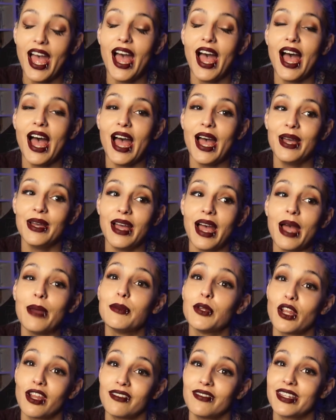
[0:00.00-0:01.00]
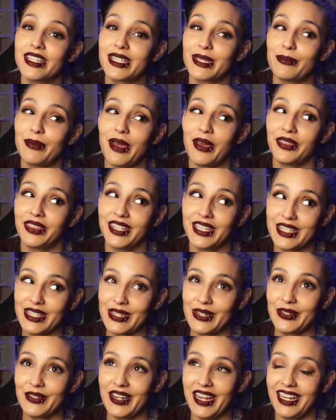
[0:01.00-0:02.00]
I'm nervous about this
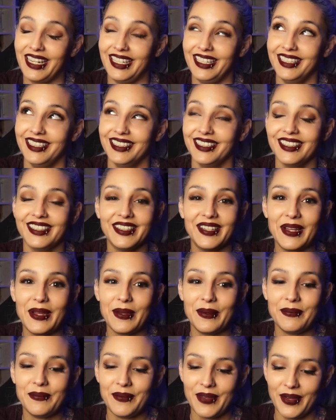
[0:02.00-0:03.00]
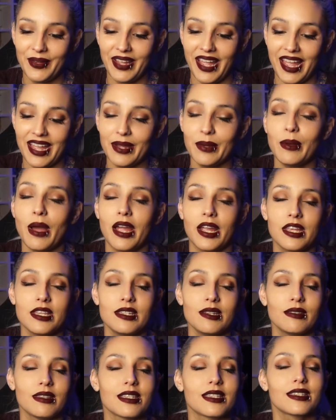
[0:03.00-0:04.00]
already. Okay, I can
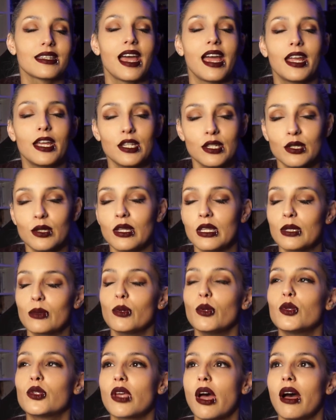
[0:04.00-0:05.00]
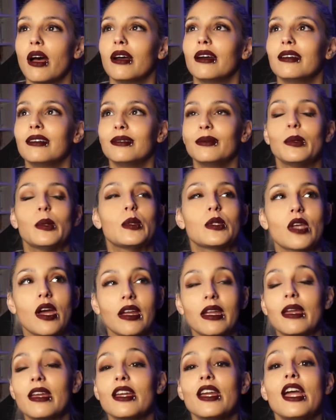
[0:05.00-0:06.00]
do this. I can do this. Woosah. Woosah.
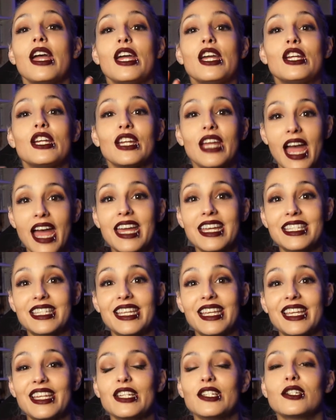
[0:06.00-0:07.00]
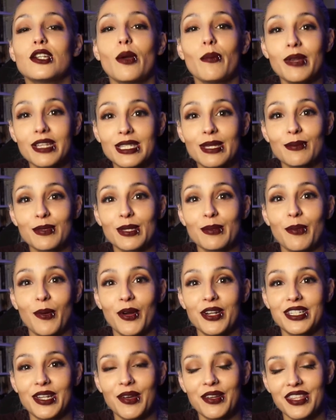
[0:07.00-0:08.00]
Okay. Guys, show me some
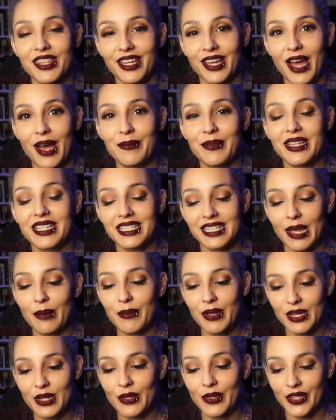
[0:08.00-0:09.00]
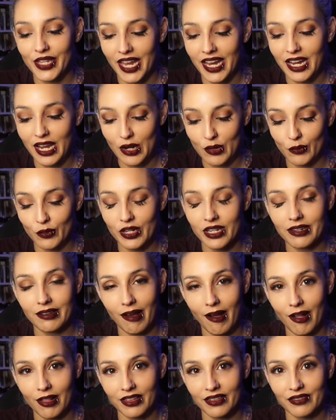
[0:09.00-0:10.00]
support down in the comments. Let me know that I can read
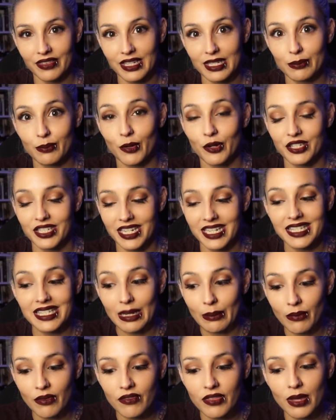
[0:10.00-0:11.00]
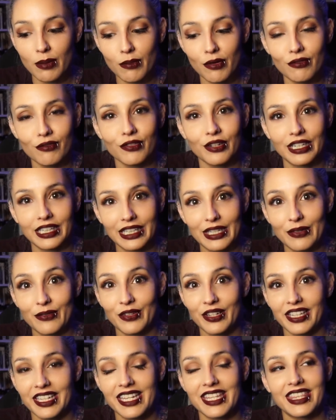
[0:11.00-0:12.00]
all of these books because some of them are really,
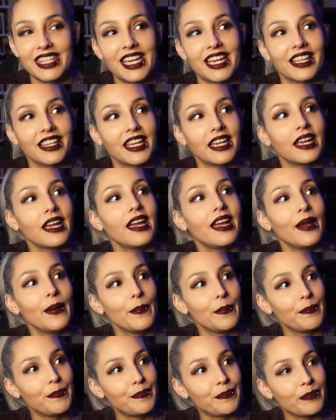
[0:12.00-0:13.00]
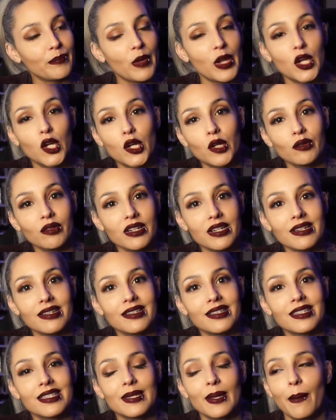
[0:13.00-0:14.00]
really thick. Like my
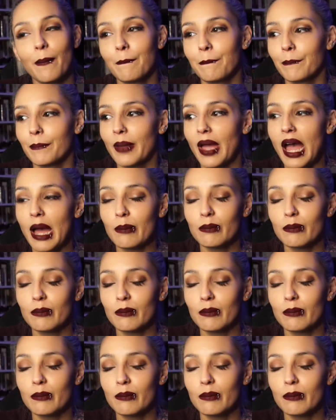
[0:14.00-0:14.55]
Goodreads, I'm